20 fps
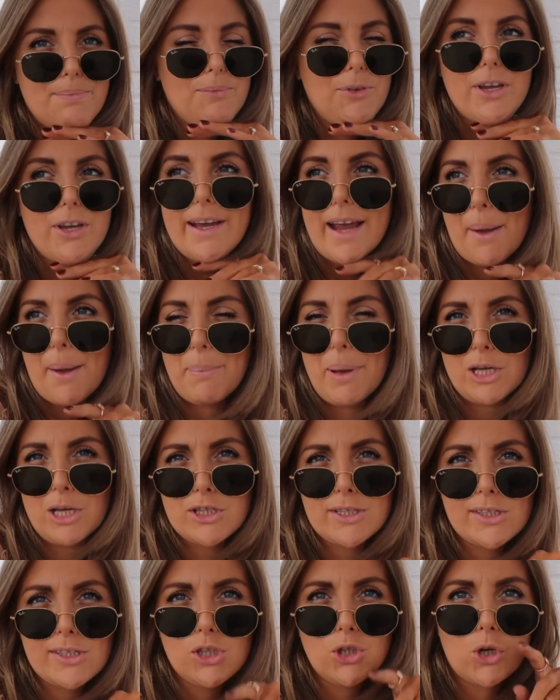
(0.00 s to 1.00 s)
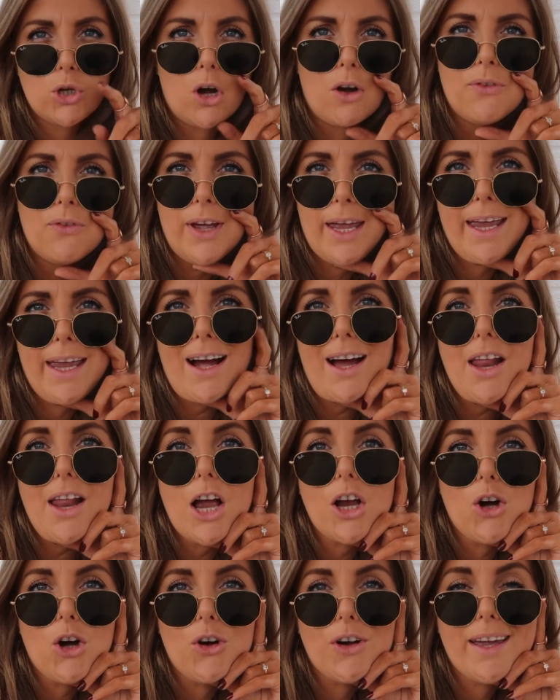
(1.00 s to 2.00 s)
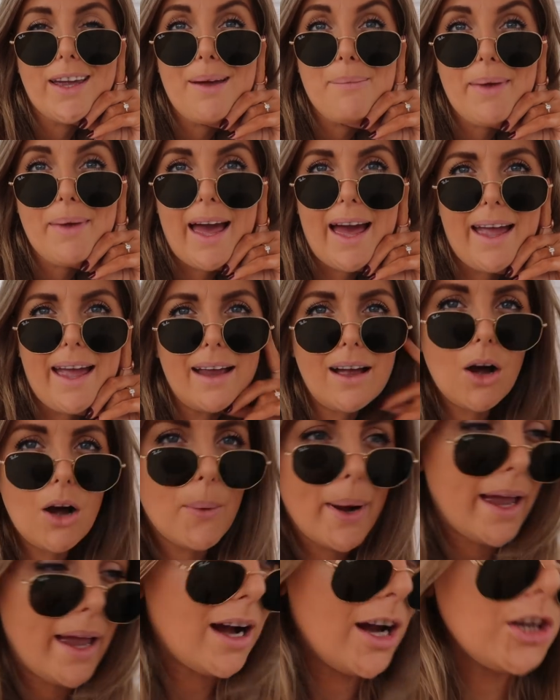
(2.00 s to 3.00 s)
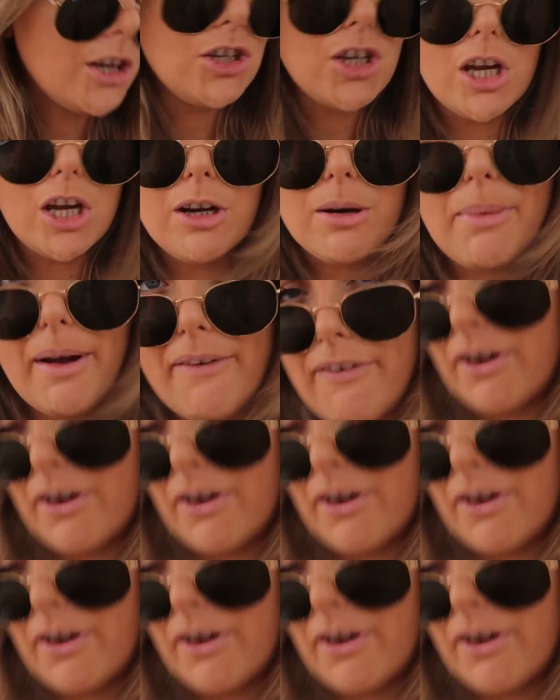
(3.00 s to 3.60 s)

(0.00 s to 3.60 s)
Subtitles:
you can get pictures in your coffee. And I got Kim K. Oh wait, I can show you on my